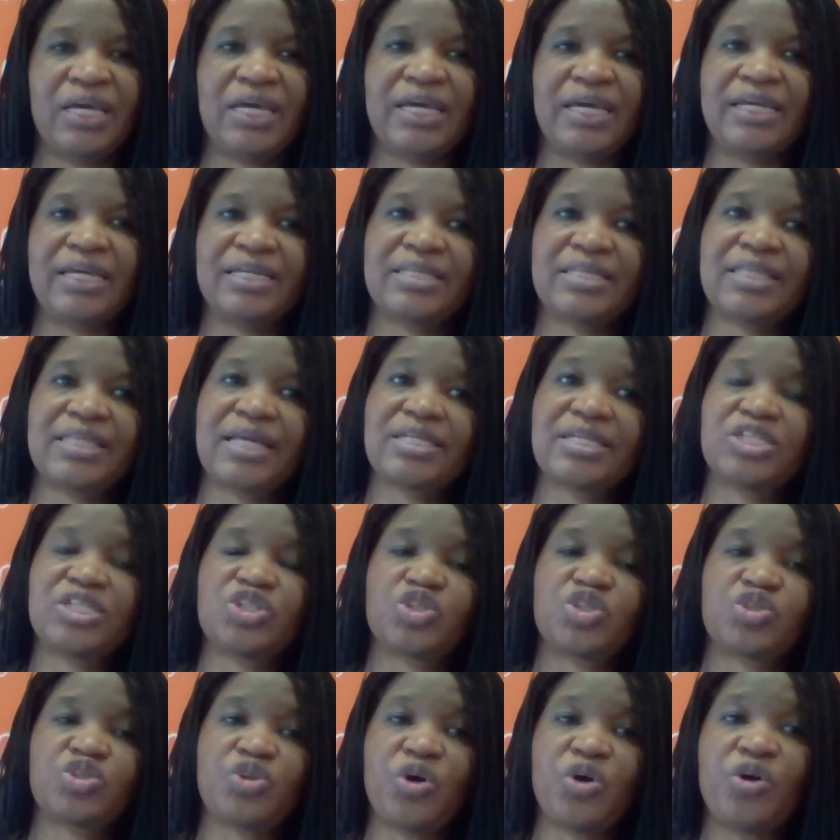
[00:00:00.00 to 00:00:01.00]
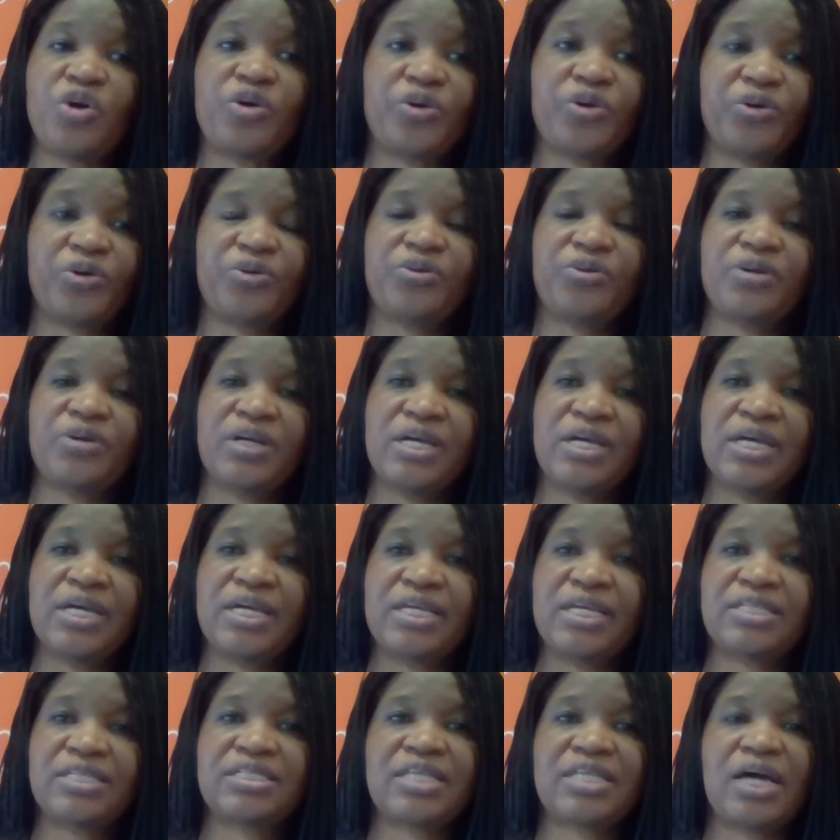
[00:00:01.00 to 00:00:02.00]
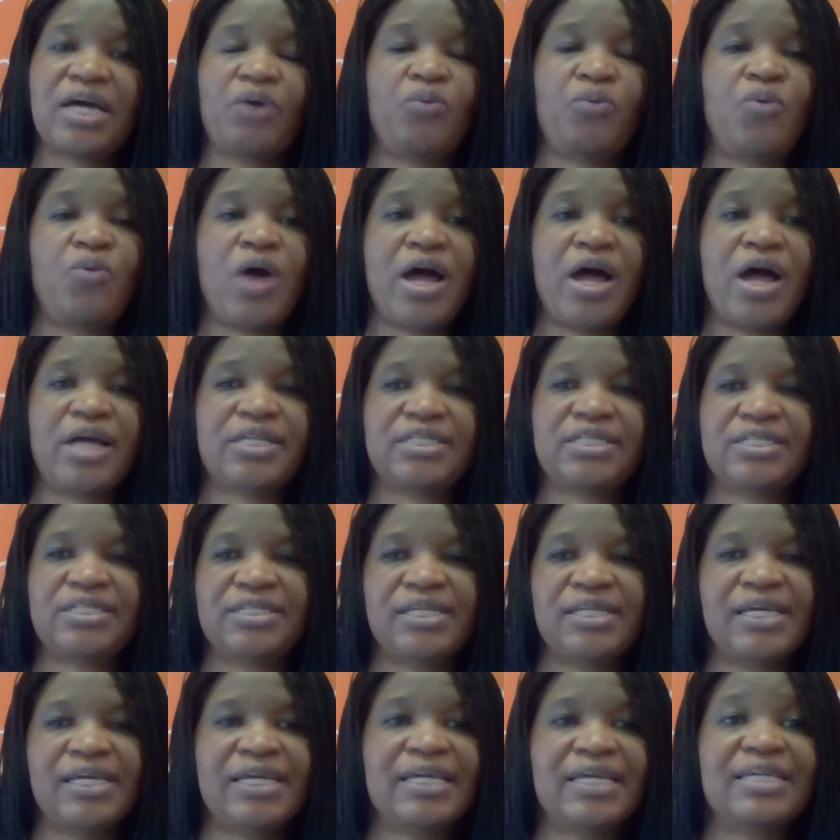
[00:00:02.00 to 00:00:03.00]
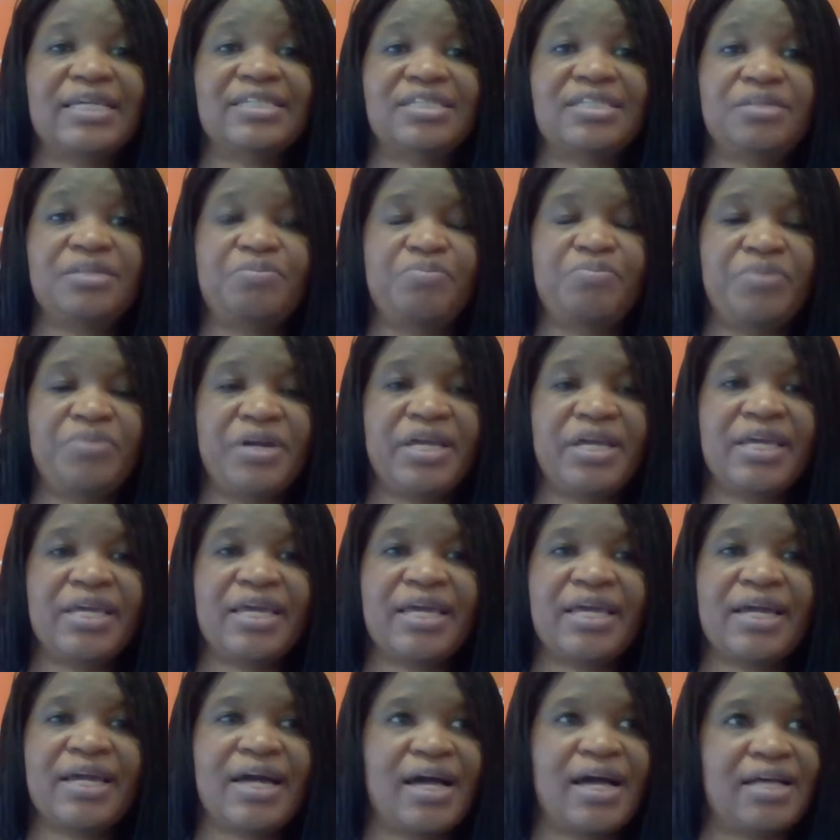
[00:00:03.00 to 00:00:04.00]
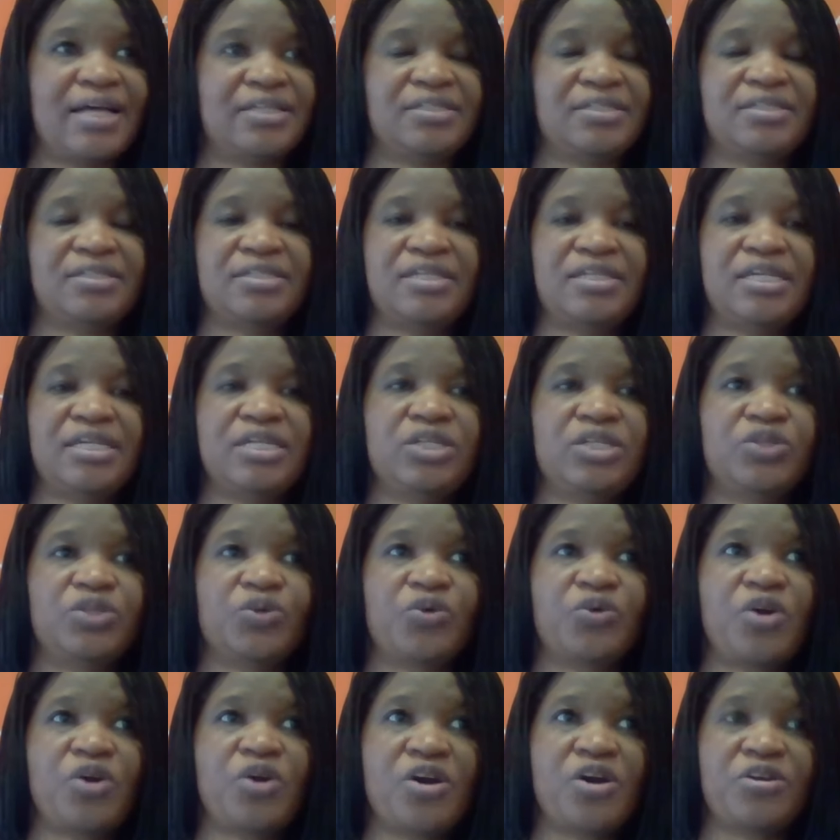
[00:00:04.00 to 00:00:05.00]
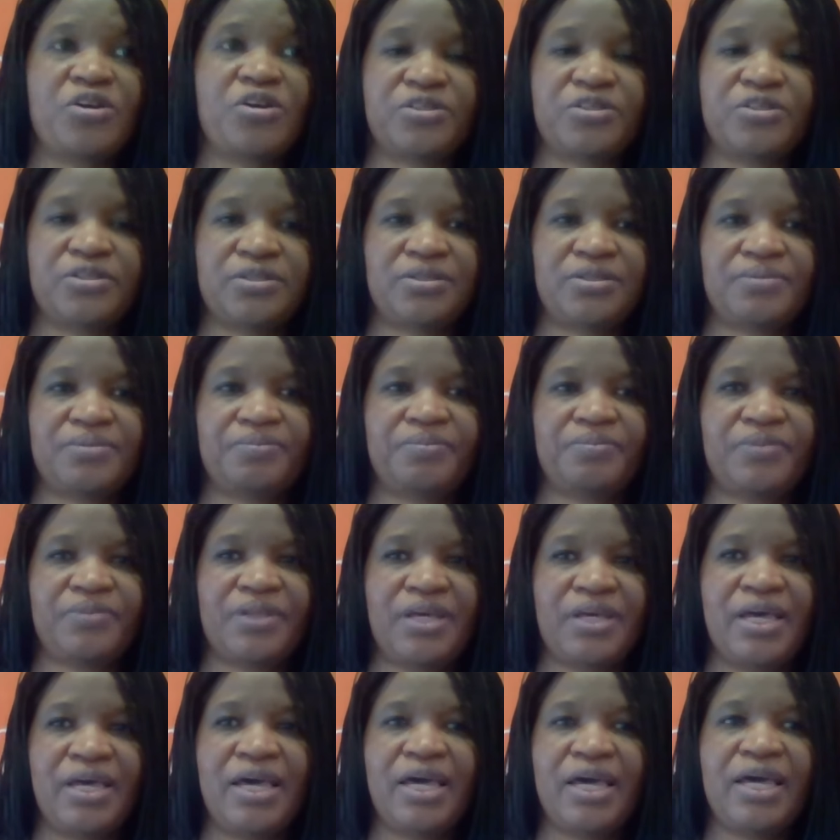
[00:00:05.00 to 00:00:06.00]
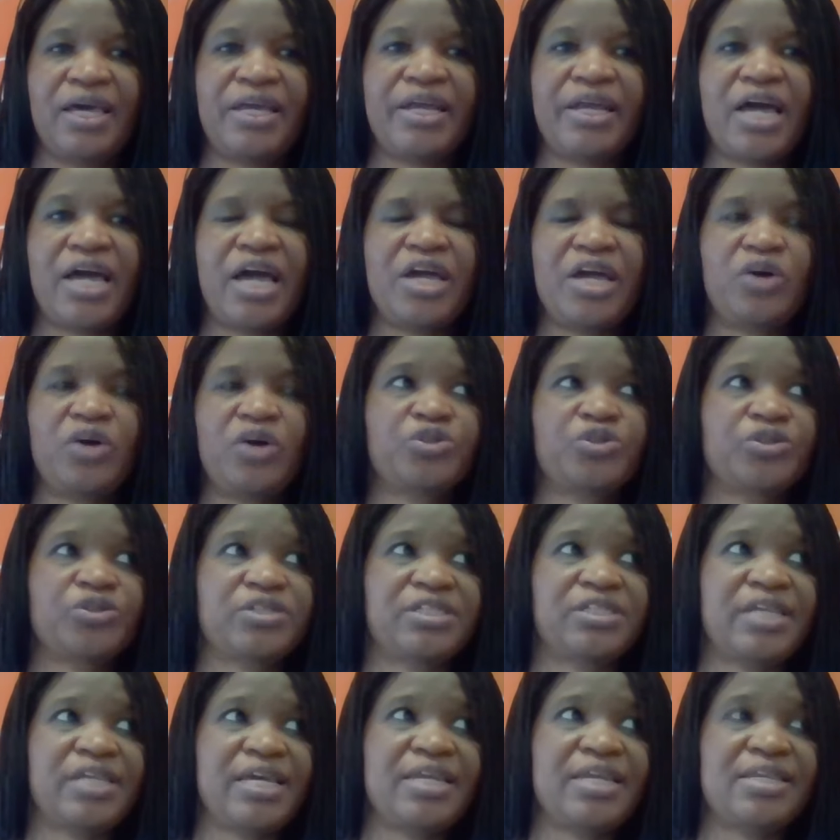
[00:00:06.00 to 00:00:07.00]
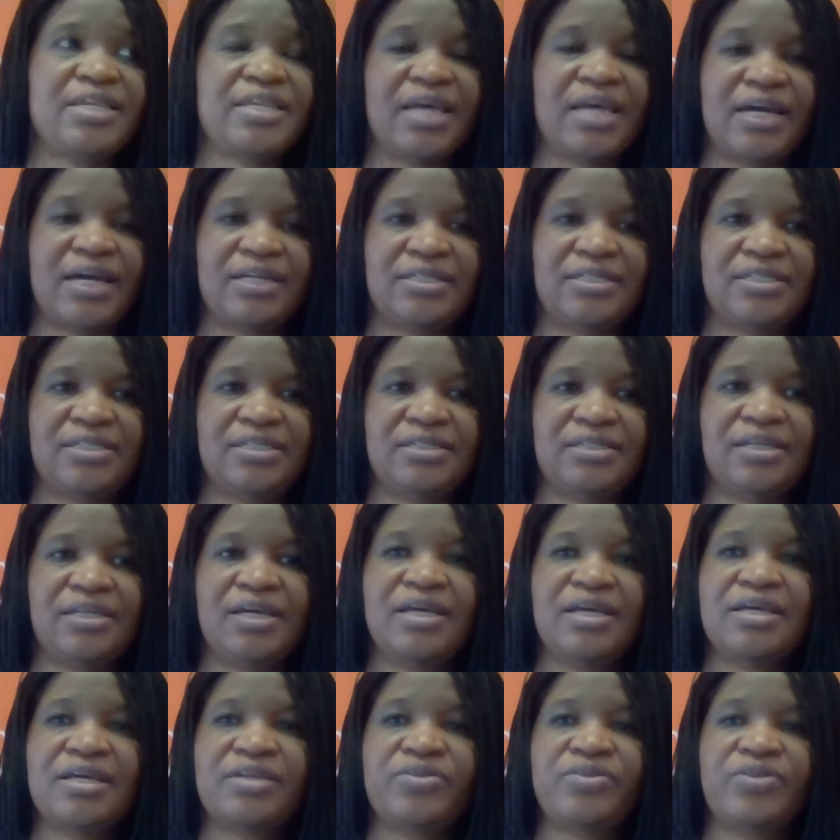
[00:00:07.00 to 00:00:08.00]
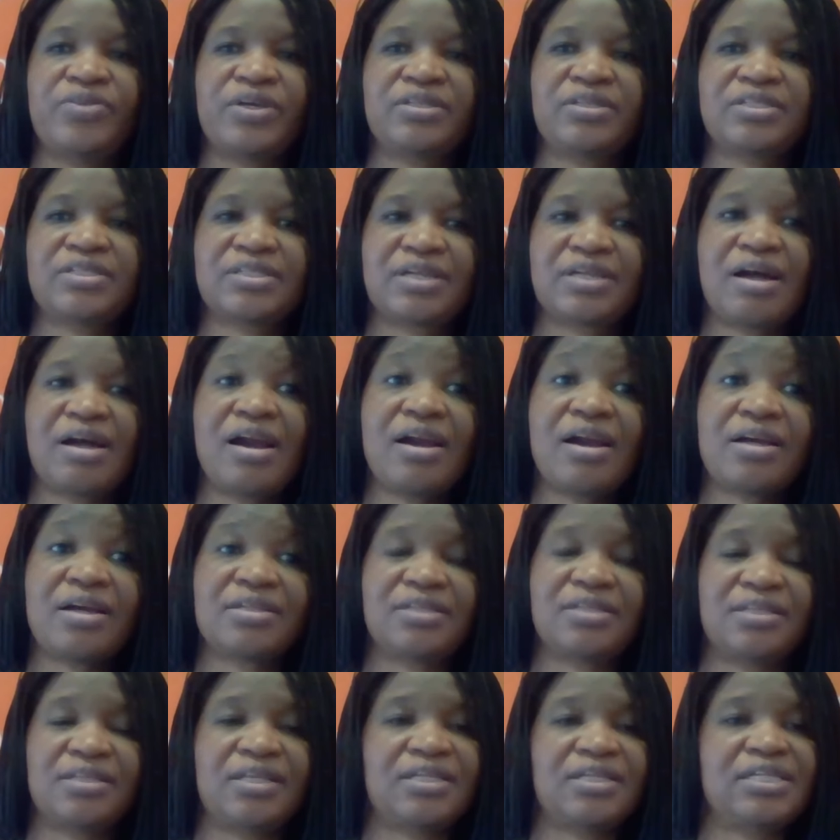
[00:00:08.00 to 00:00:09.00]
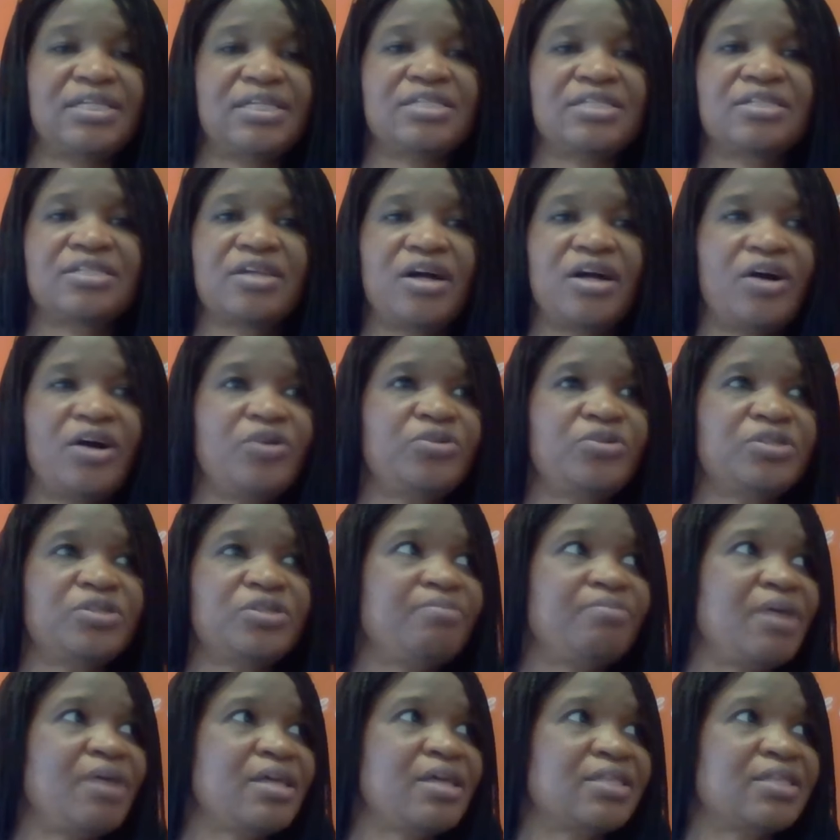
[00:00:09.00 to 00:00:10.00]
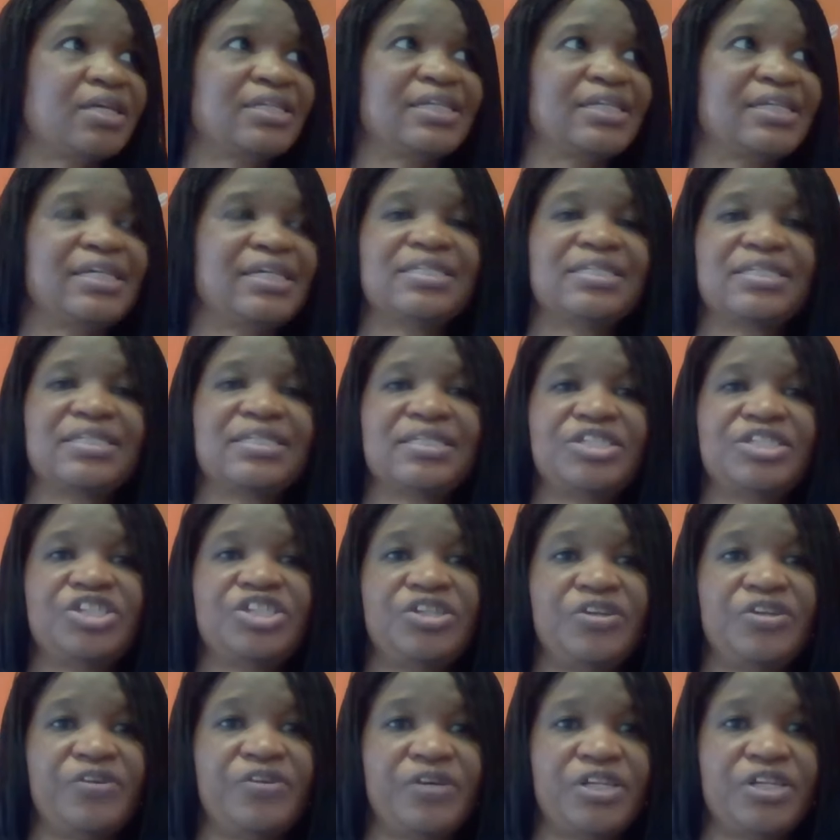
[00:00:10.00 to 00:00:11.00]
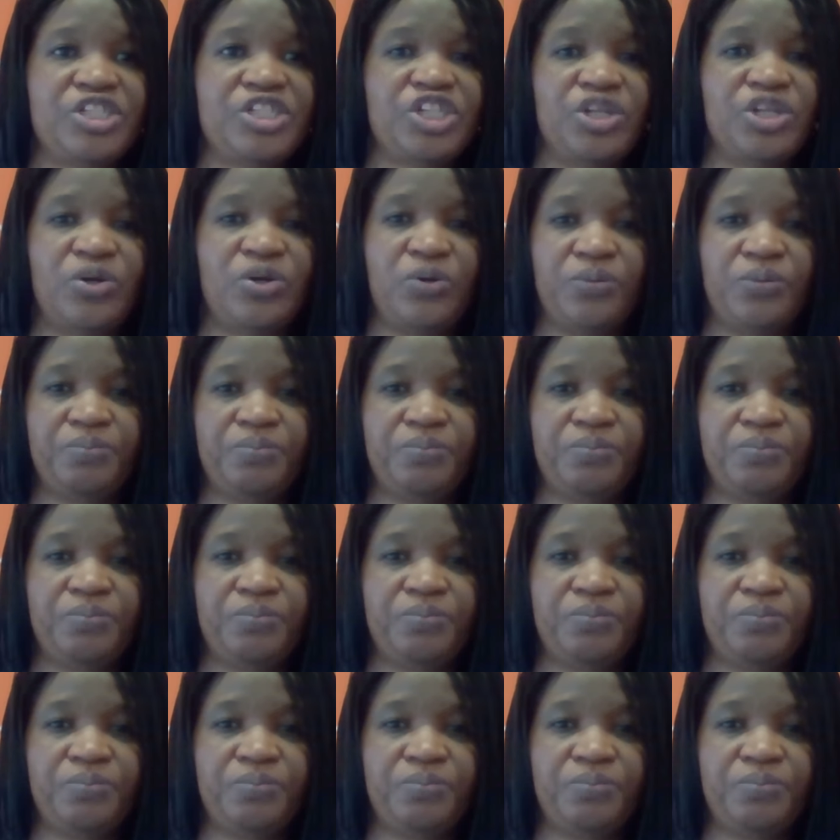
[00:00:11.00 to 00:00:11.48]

And that sorrow is that what is bringing us into curse. And I also say that this curse that is caused by that is generational.